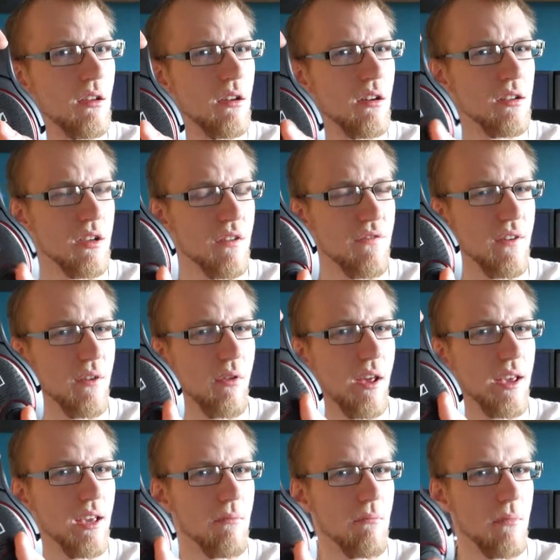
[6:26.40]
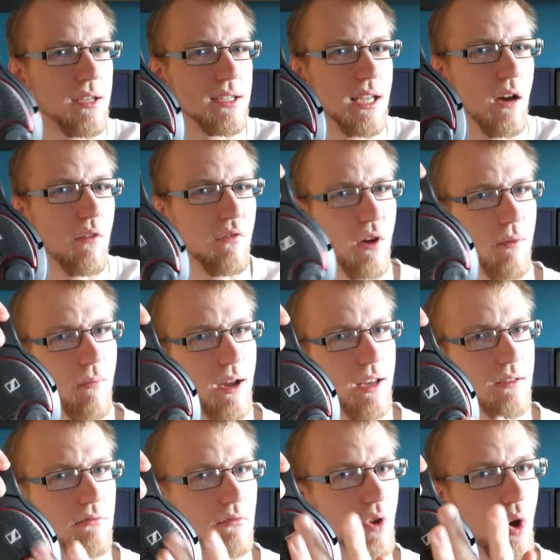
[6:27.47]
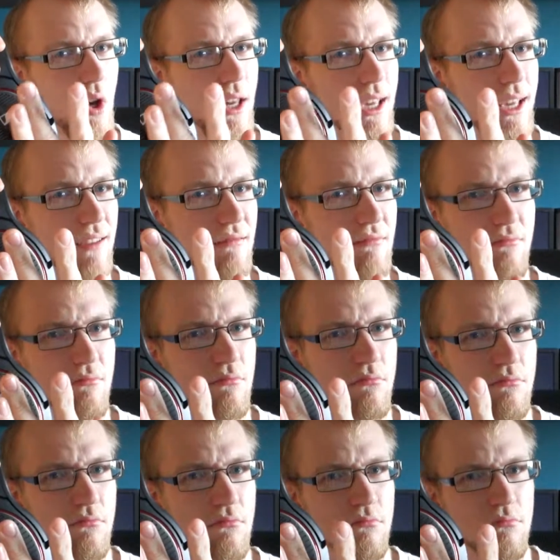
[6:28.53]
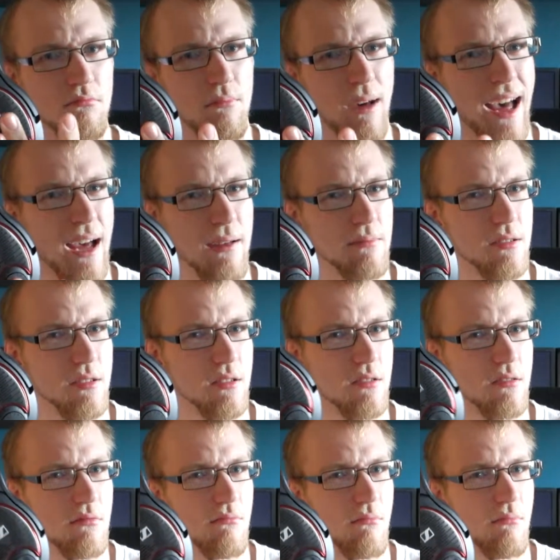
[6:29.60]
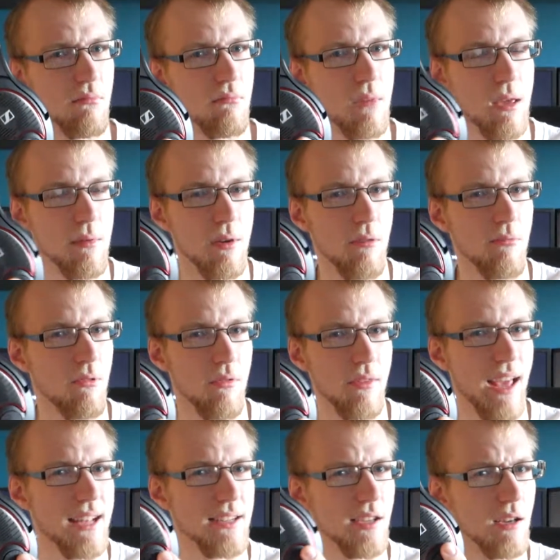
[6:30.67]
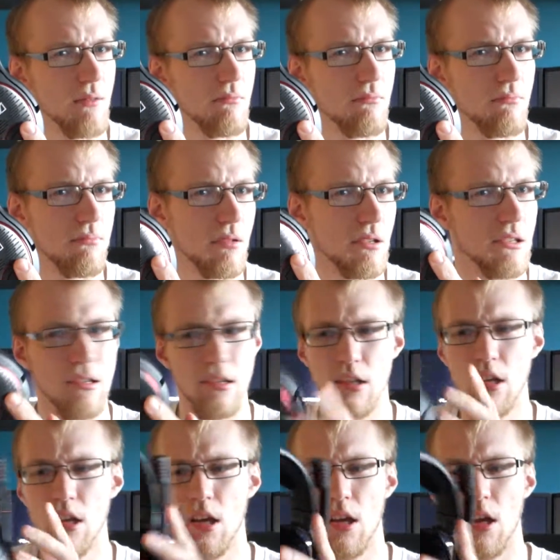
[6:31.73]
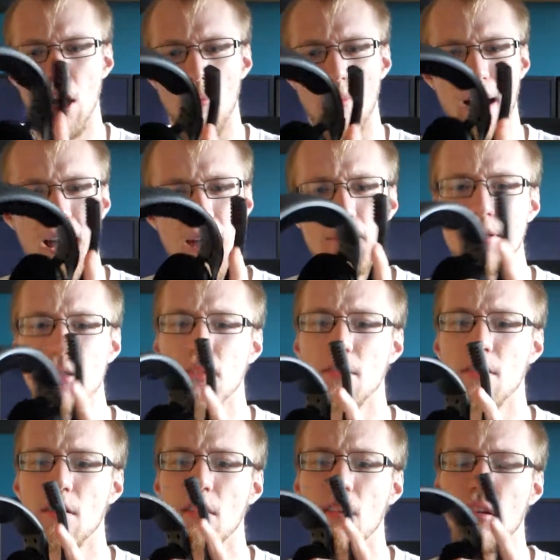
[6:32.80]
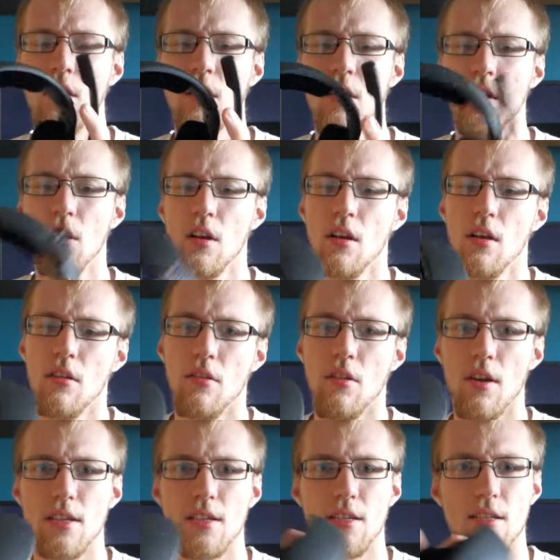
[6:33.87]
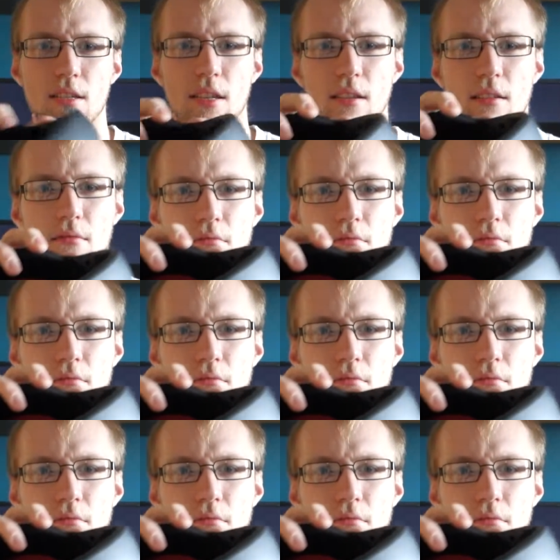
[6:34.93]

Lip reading: because I feel like myself I might knock it. Perhaps. Maybe I'm not that done, but perhaps. Nice